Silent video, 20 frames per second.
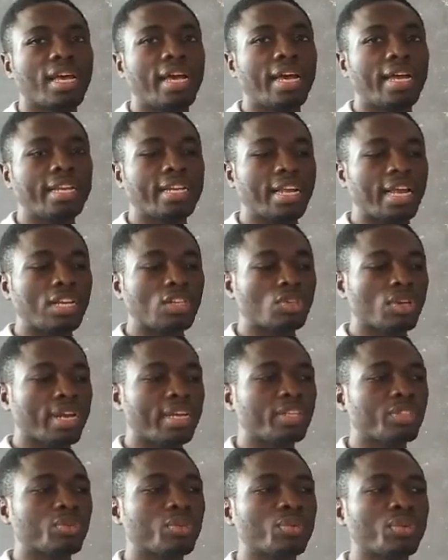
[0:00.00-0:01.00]
And I
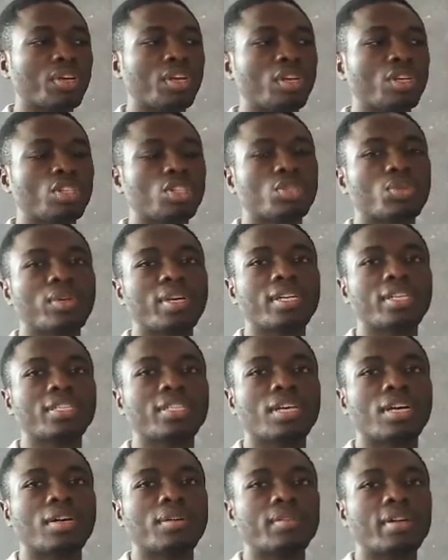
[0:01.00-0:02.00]
tried to
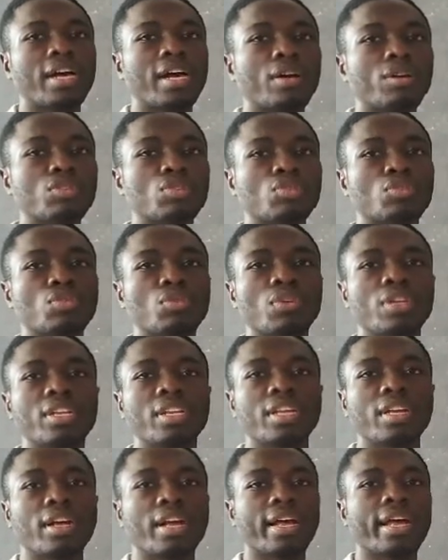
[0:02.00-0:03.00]
illustrate how to
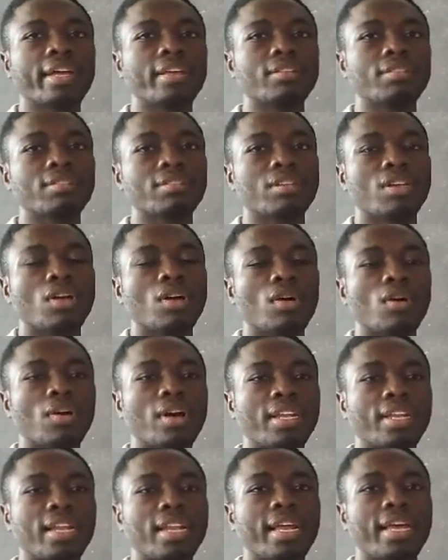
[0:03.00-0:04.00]
linearize
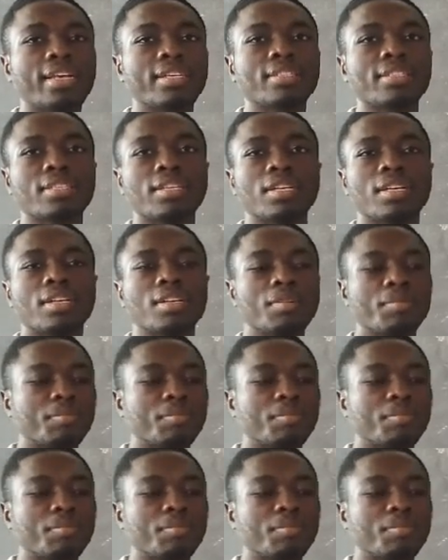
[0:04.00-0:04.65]
or analyze